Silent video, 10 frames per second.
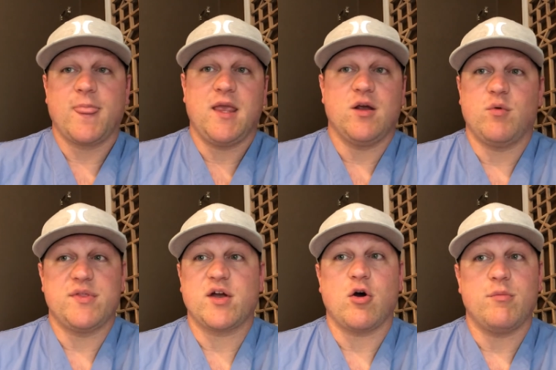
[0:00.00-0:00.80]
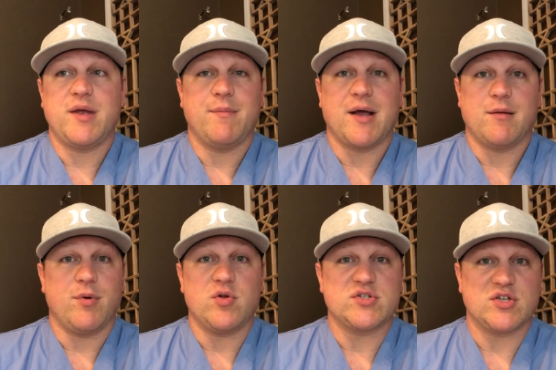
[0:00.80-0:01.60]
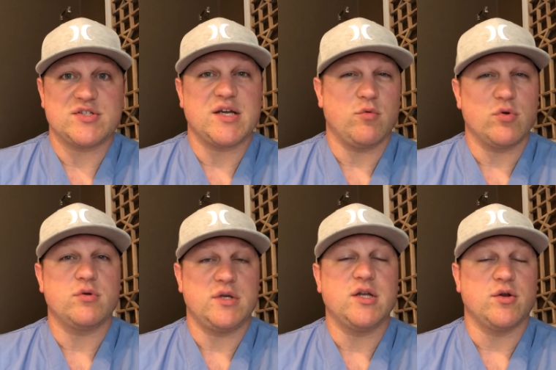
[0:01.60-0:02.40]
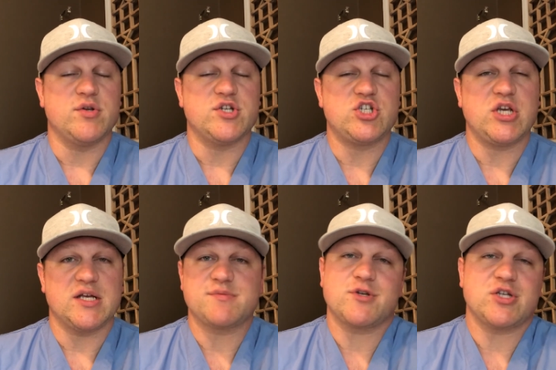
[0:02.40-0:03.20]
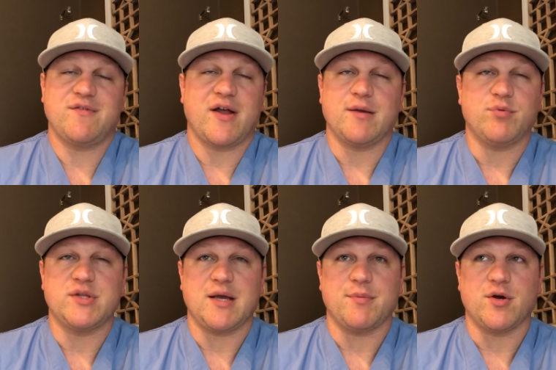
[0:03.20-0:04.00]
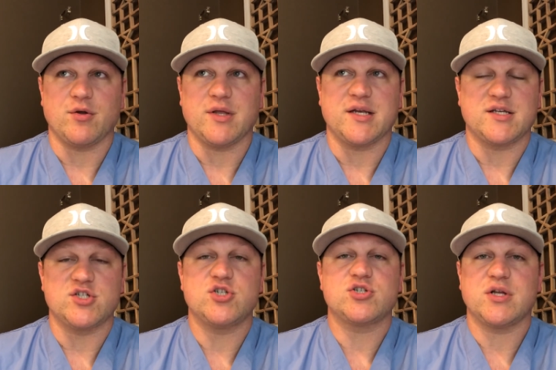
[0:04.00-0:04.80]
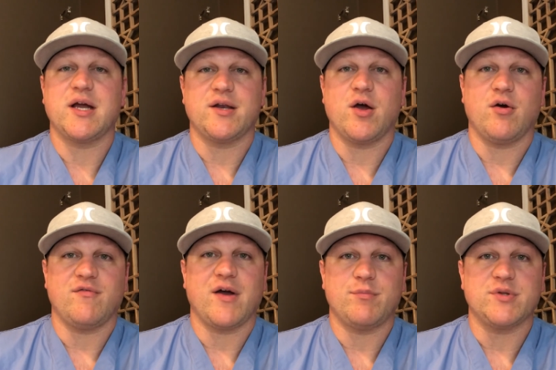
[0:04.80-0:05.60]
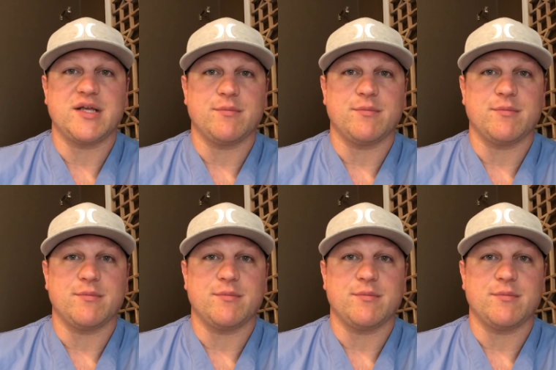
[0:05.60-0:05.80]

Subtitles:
When they call me about a bolus, I'll say, well, did she, especially if I didn't put the epidural in, because usually I know if I put the